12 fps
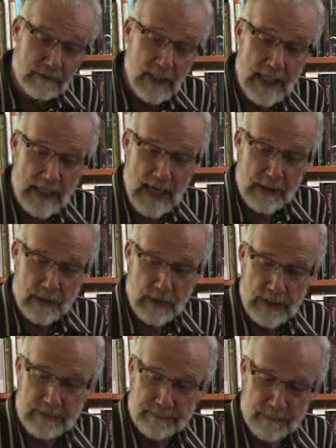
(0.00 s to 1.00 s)
of late,
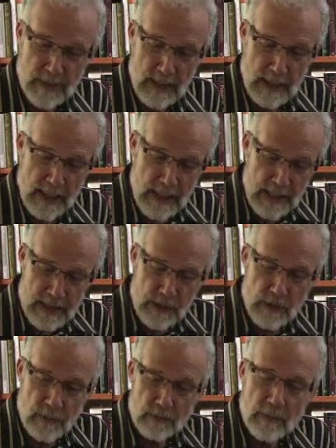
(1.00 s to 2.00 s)
actually.
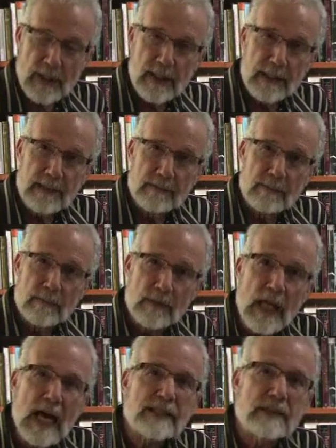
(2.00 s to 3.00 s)
So, uh,
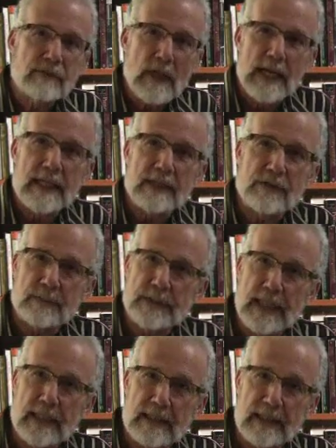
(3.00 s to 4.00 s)
lots of writings from
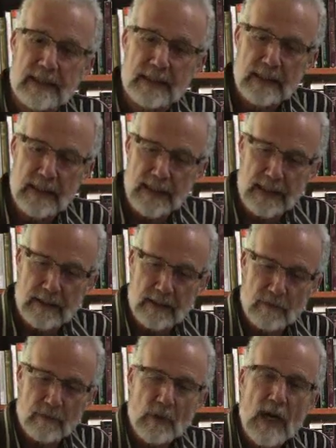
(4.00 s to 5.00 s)
Seneca in
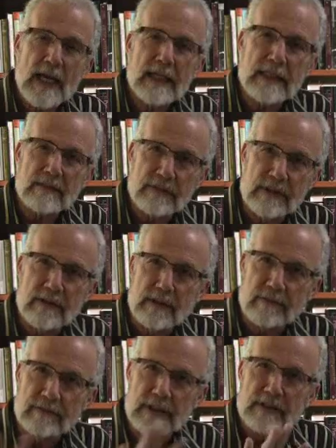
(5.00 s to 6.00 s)
a variety of,
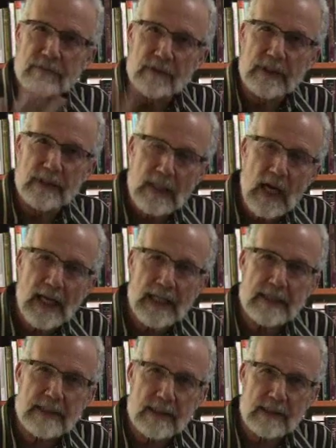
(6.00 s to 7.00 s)
of different
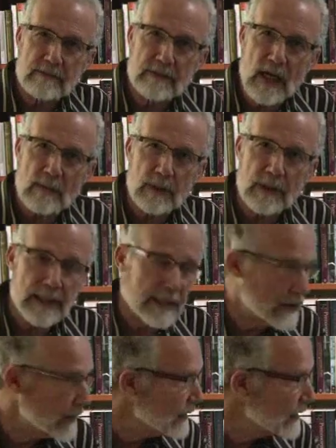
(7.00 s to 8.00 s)
kinds of
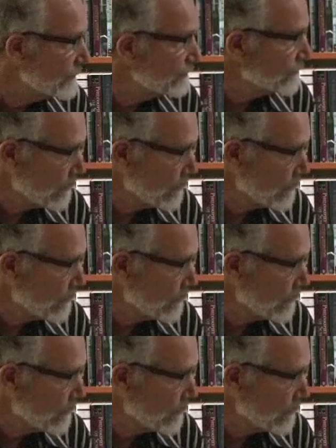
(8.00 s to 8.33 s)
compilations.